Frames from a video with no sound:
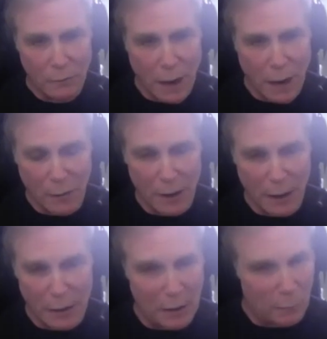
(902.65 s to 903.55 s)

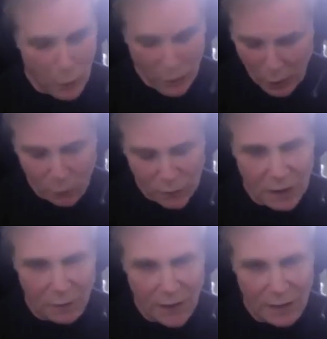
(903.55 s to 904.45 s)
everybody that we don't
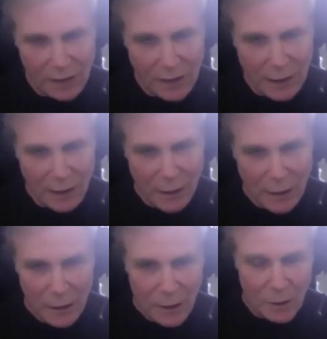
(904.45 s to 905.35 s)
sell that data.
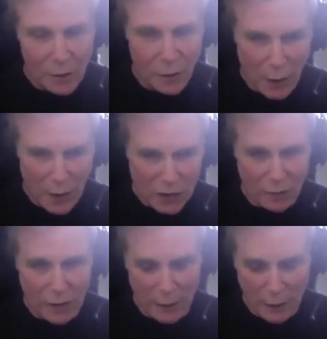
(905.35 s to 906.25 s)
The rest of
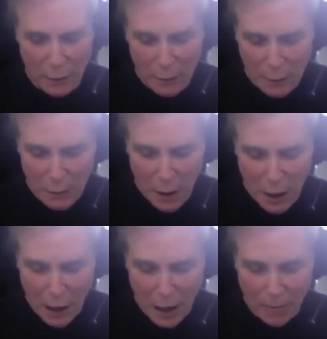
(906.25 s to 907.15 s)
it,
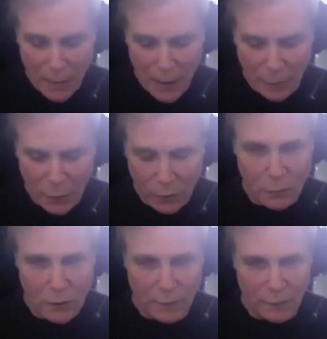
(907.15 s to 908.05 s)
um, if you
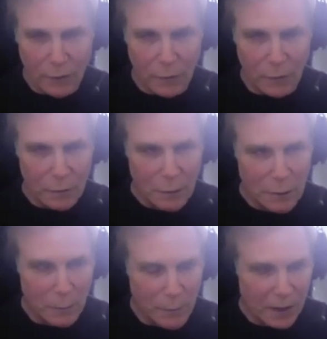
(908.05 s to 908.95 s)
if you're
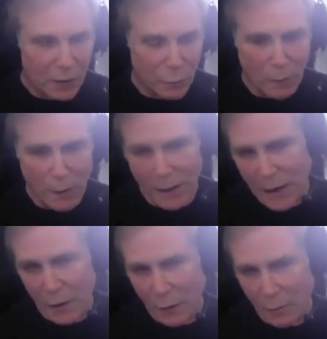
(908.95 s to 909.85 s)
the biggest way right
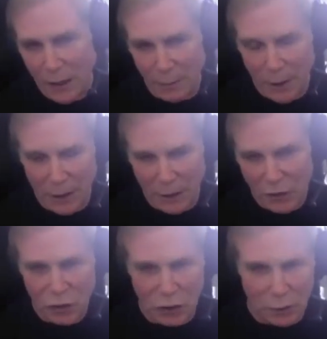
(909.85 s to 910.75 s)
now you make money is
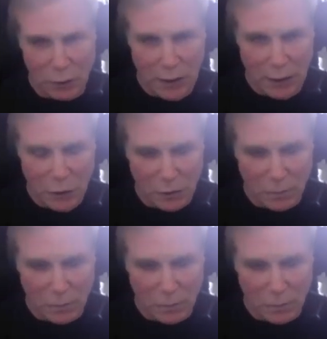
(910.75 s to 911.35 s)
geolocation.